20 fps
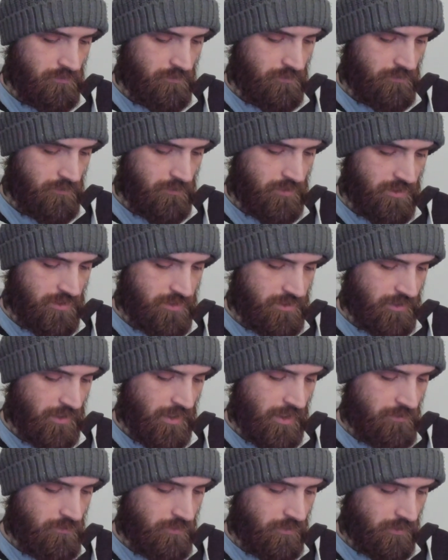
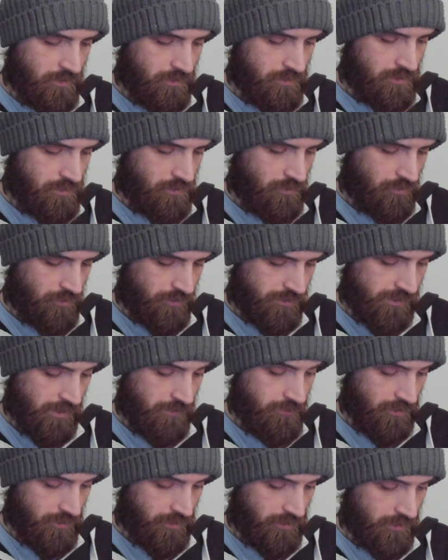disabled or
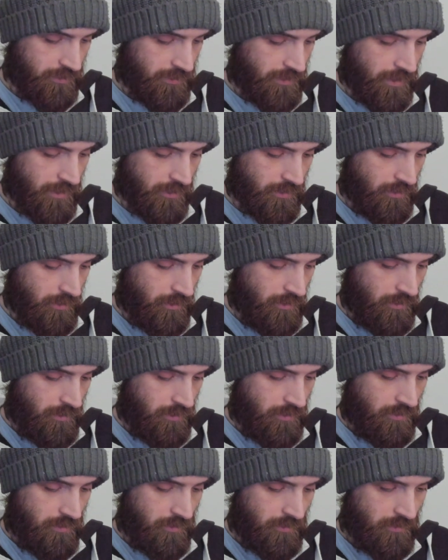something like that
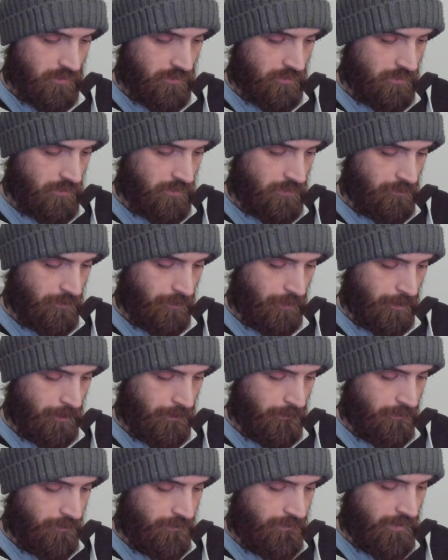um,
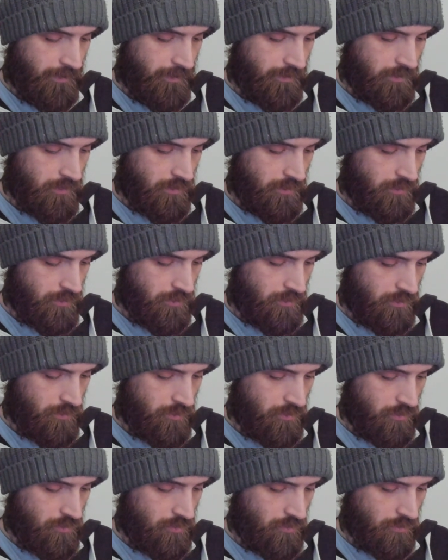then
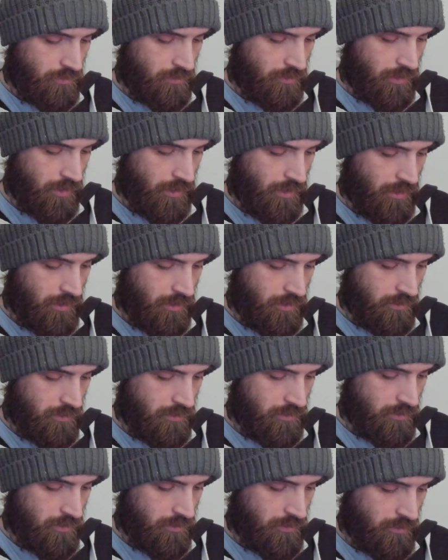you
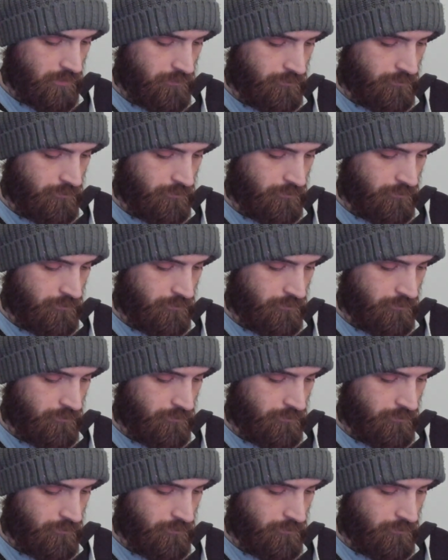can uh,